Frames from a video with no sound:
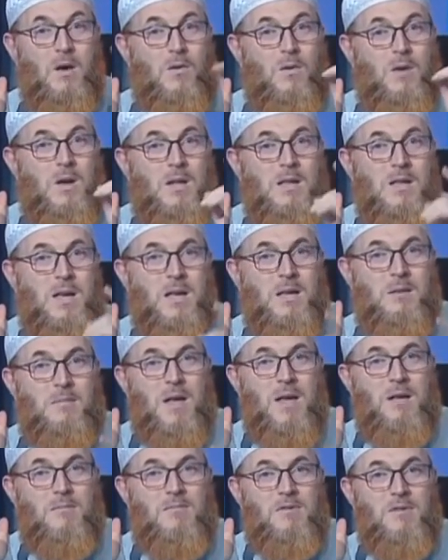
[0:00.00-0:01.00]
Only the
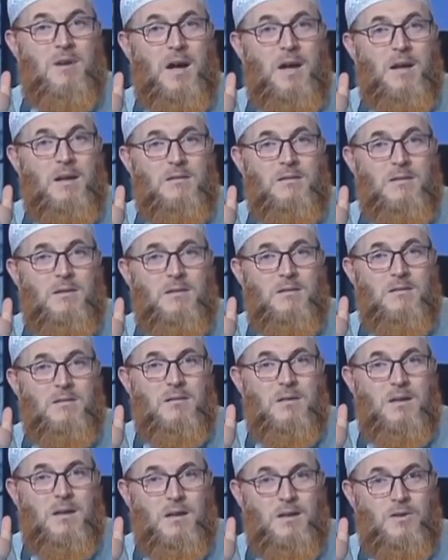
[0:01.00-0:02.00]
Imam
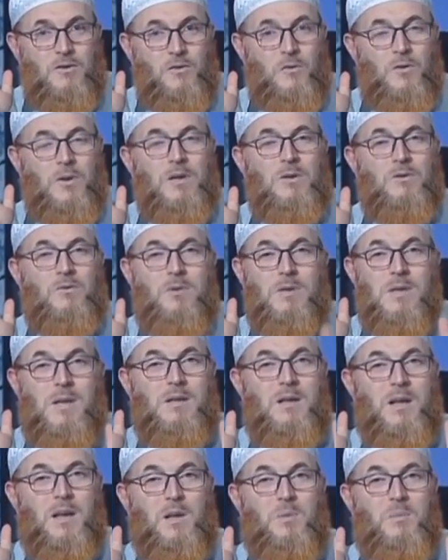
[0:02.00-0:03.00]
raises his voice with the
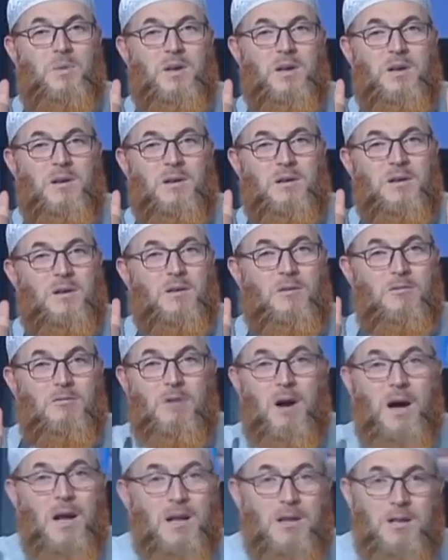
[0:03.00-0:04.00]
takbir,
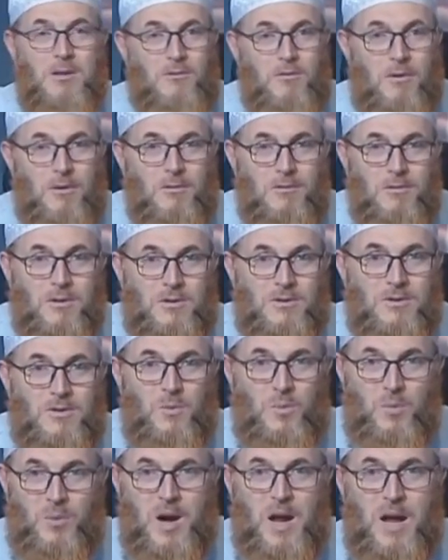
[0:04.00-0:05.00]
while the followers
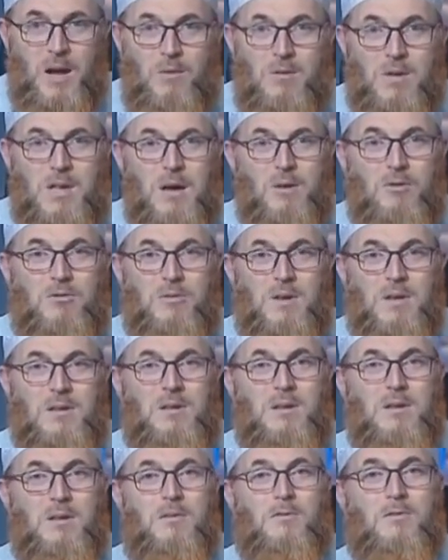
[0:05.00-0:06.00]
pray without
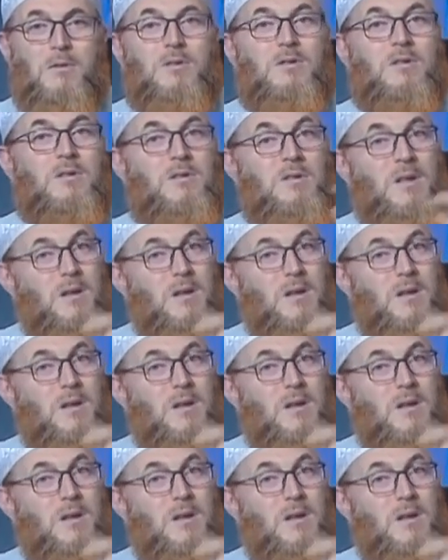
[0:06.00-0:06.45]
raising their voices.